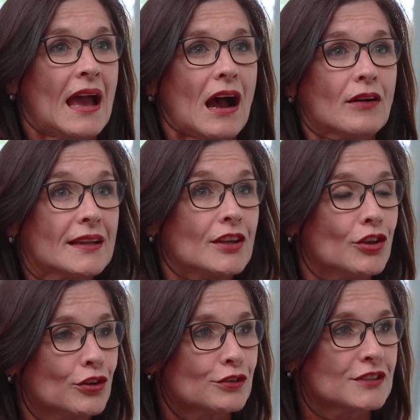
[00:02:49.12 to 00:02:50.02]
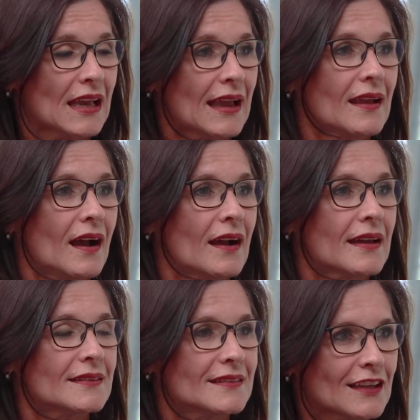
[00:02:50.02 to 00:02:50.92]
how can you use AI
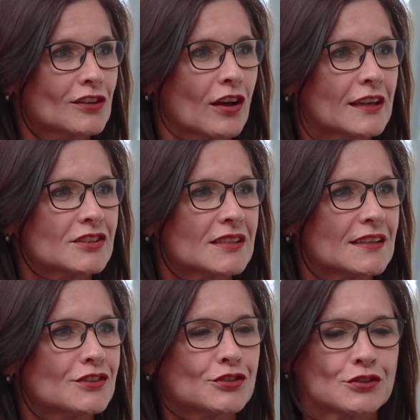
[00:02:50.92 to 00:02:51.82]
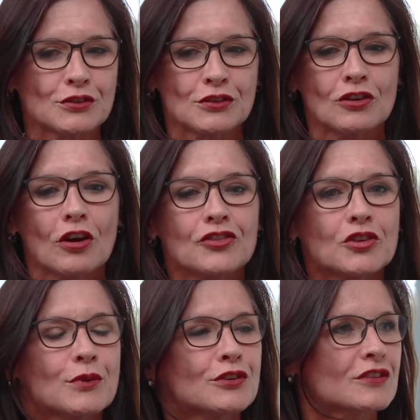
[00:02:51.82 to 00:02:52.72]
and technology to
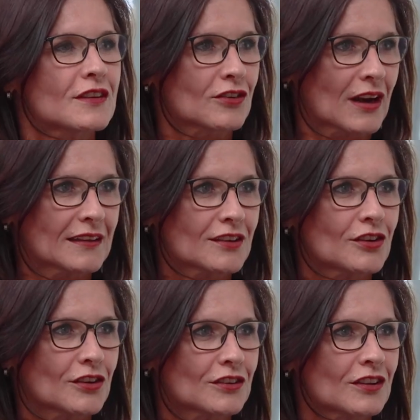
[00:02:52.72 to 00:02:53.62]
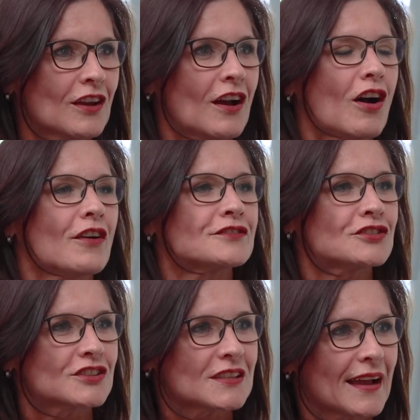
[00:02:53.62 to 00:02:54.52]
contribute to the greater good of
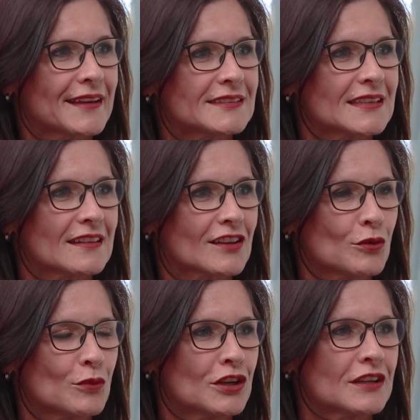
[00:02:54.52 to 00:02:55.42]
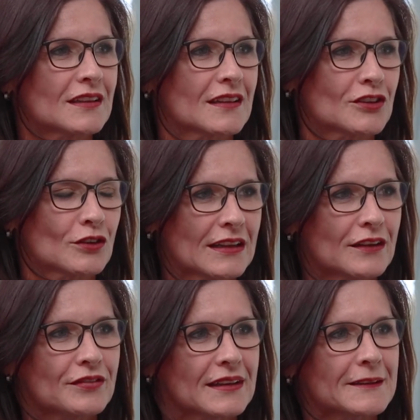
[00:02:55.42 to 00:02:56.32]
society and the community that you
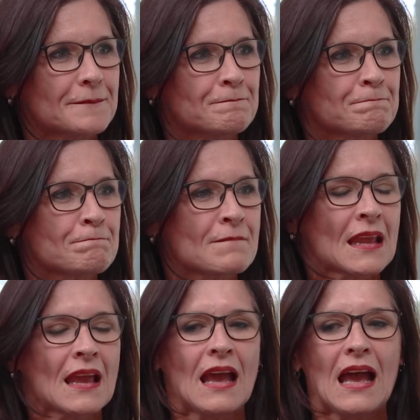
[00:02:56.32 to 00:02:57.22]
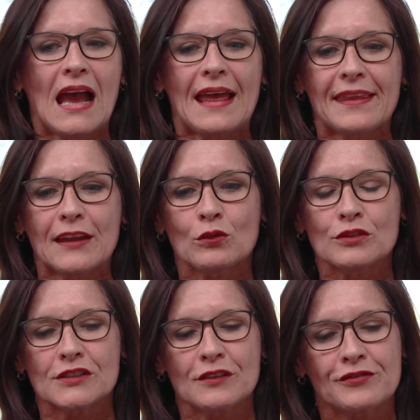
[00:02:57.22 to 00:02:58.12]
live in? And then
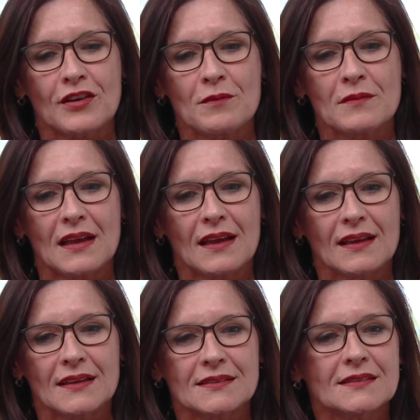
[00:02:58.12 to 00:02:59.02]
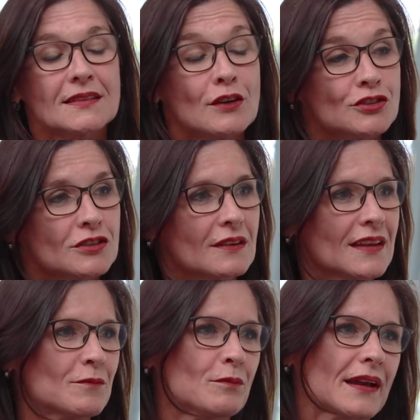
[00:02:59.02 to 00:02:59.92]
also from a social
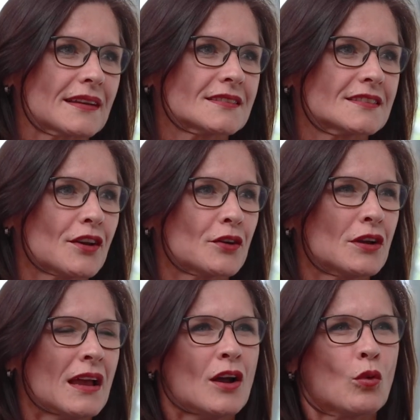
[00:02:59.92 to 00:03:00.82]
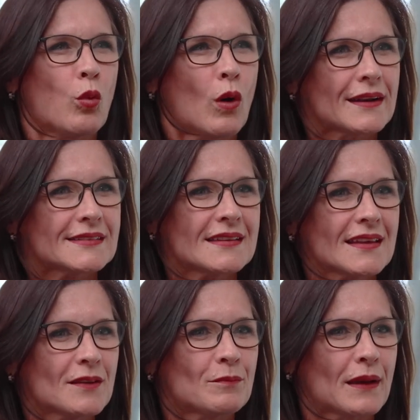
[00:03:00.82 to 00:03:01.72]
impact. So what is the
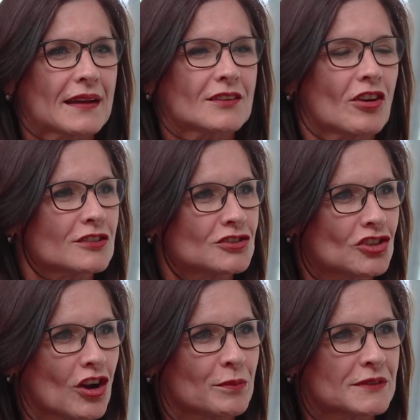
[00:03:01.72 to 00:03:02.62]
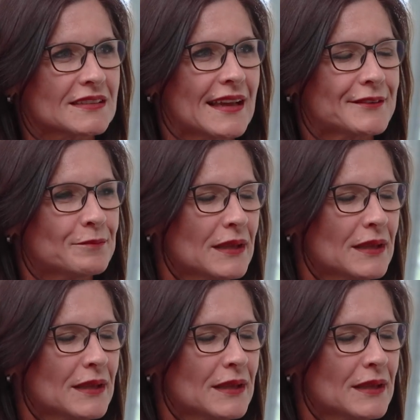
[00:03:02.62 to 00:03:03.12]
impact on jobs and